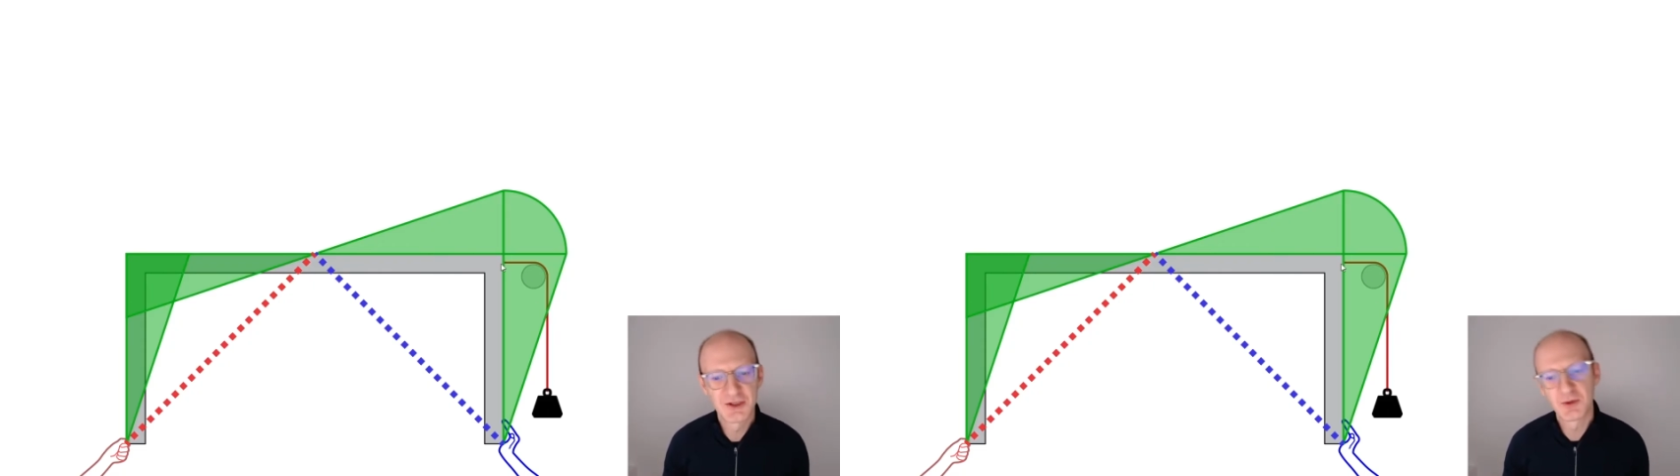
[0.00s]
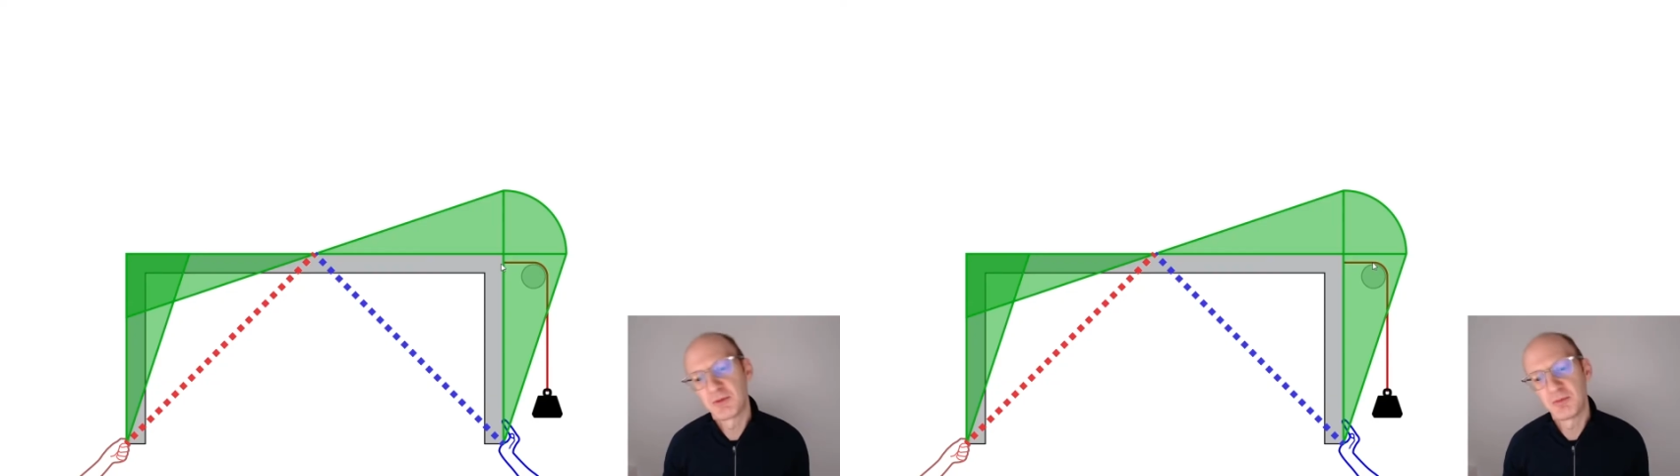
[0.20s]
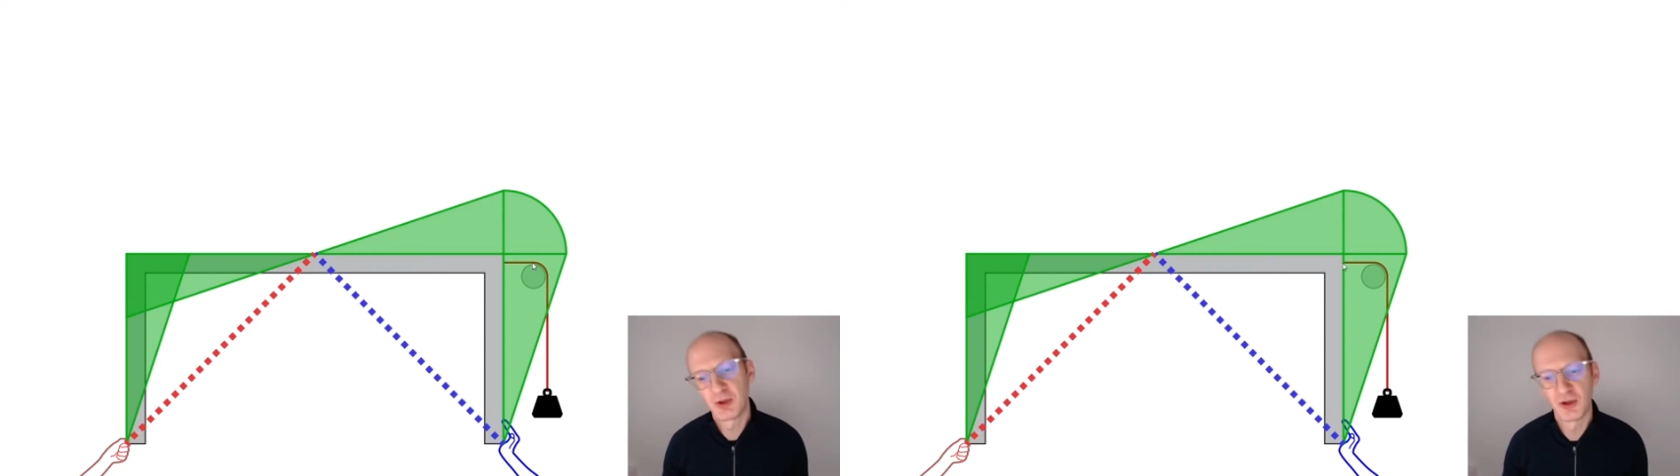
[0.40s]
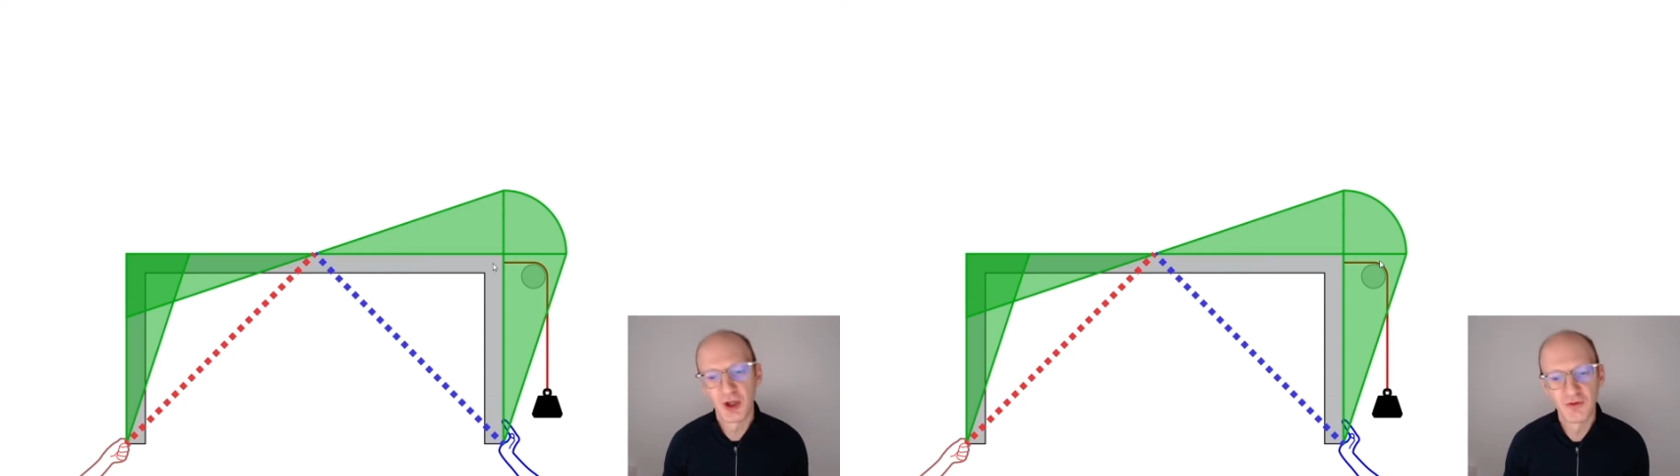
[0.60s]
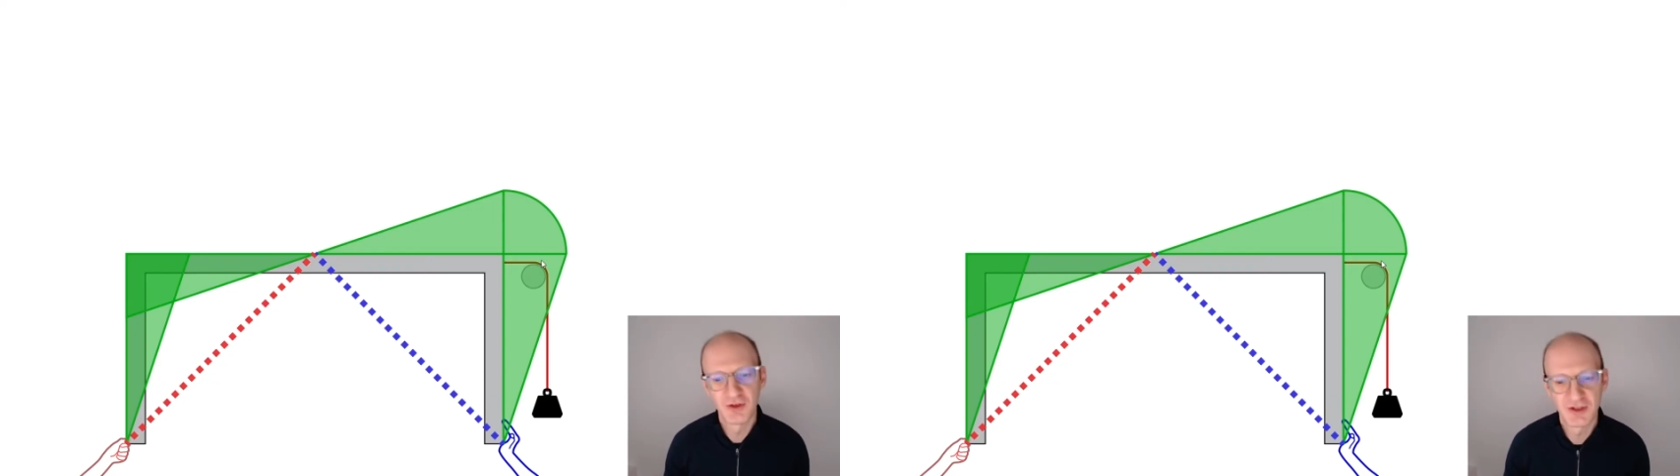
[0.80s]
so it can pull
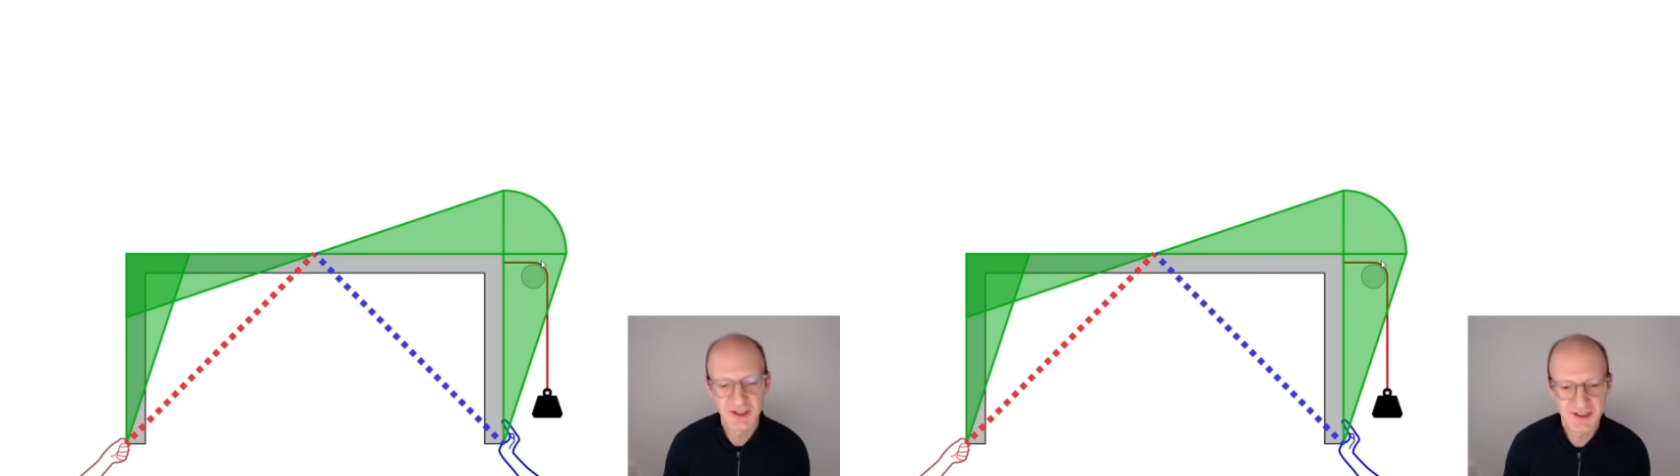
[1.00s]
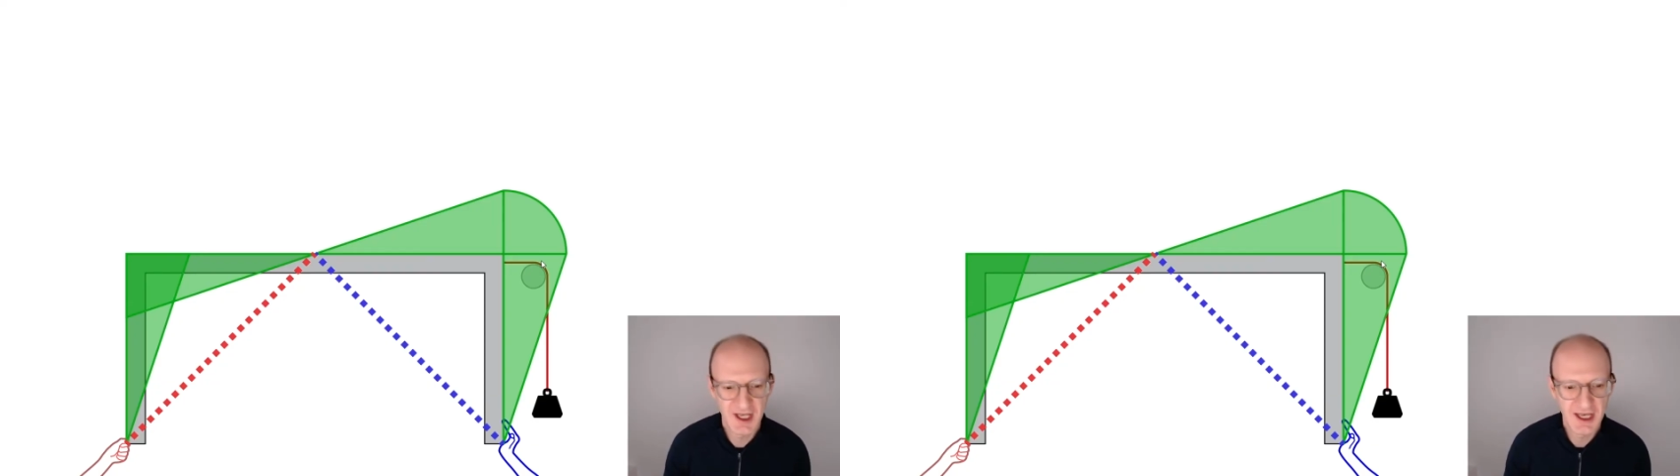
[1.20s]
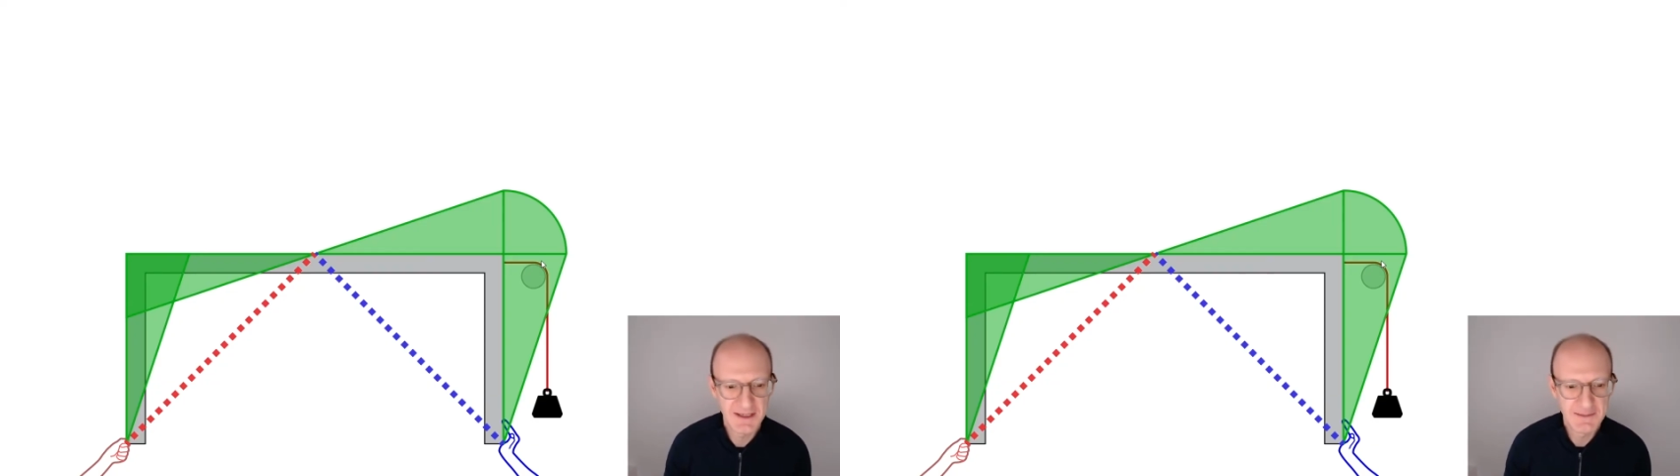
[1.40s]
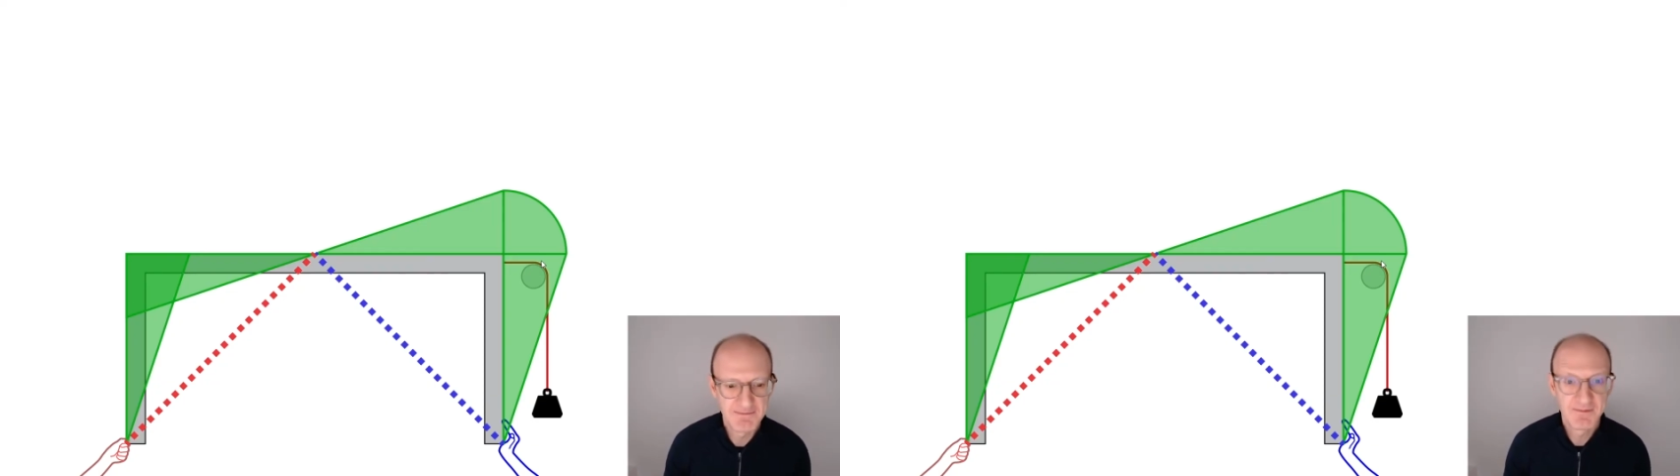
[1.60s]
over to the side.